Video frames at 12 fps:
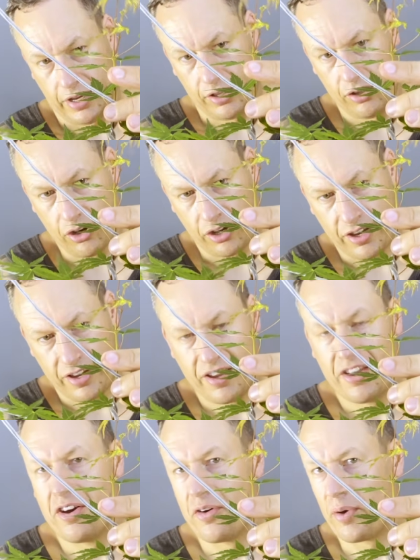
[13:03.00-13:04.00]
And look,
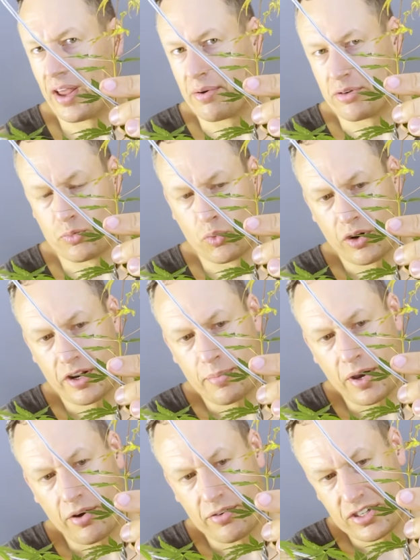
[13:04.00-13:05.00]
while I was worried
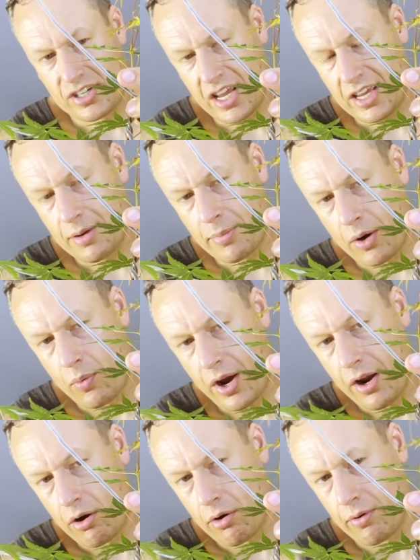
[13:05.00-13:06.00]
about snaking my
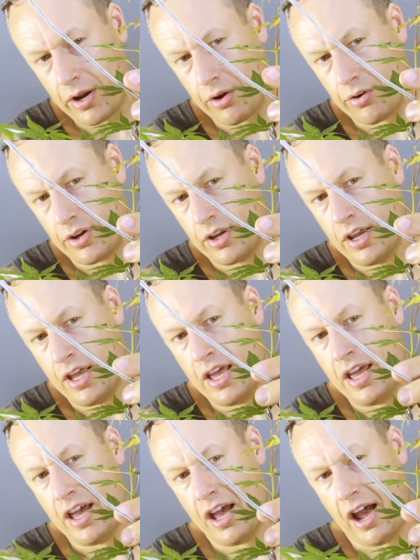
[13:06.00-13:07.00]
wire around,
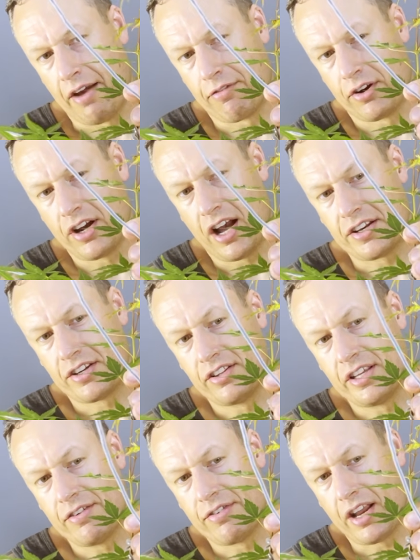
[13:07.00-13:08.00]
I forgot to
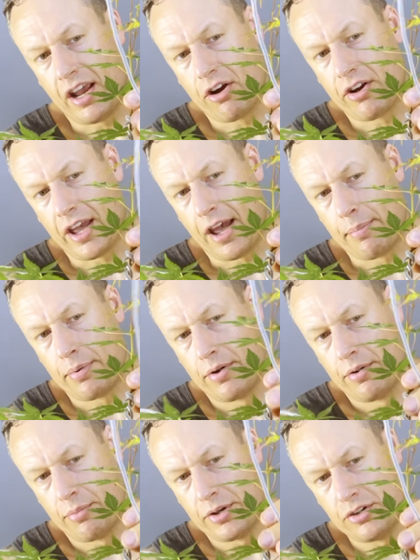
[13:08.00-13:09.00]
leave an air gap.
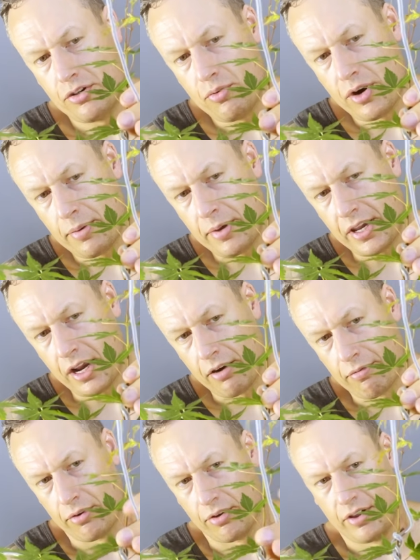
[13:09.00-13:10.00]
We do want to be
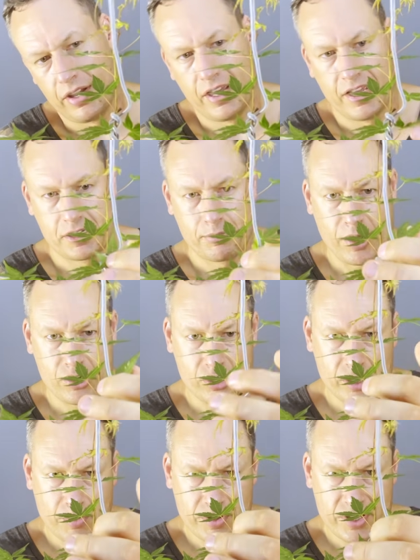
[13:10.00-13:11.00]
careful,
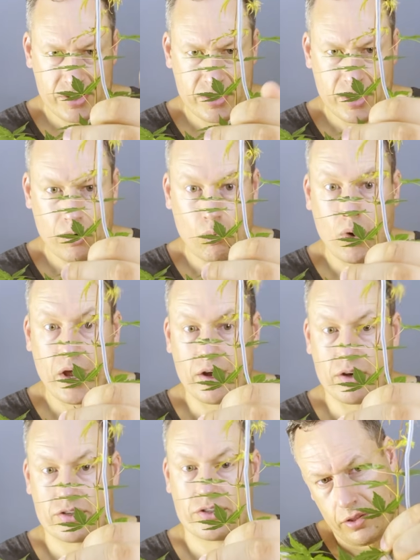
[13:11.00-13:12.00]
especially with these thinner
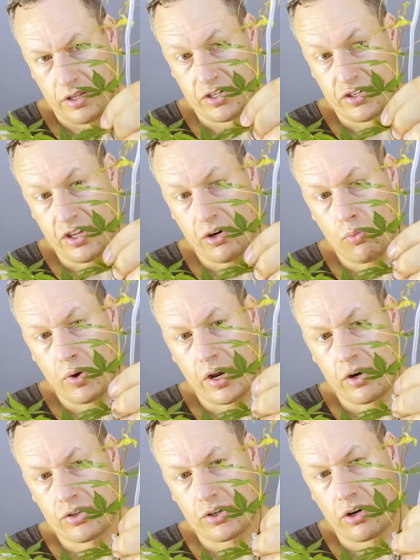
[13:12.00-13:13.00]
wires. These thinner
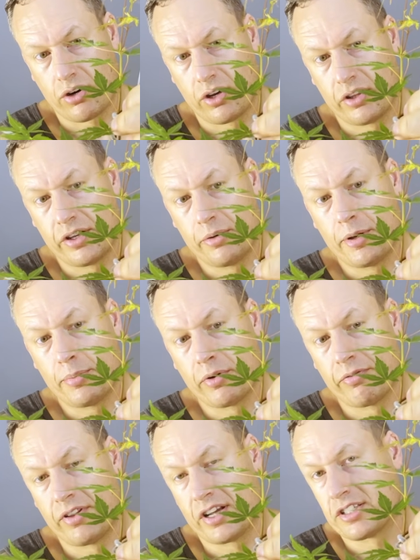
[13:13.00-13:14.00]
wires are a little bit more
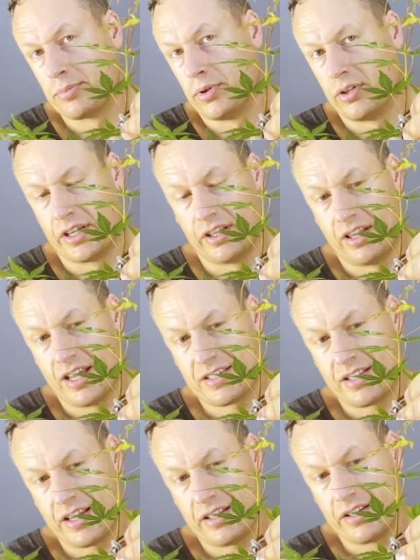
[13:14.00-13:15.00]
flexible and less
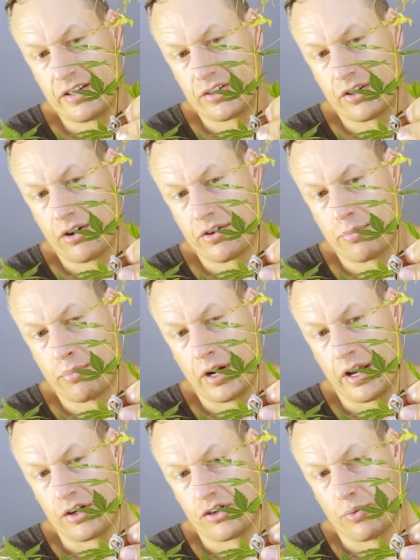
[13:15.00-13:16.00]
likely to scar the
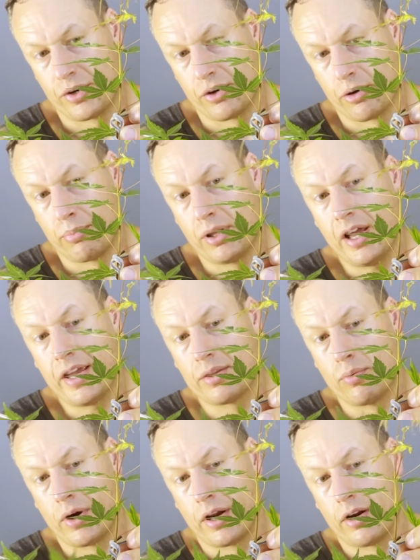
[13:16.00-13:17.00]
branch when you're applying the
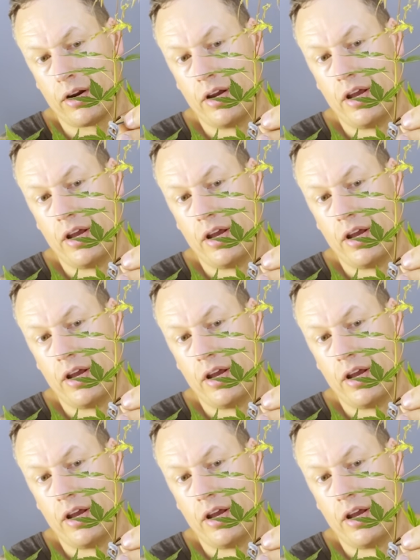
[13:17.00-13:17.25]
wire.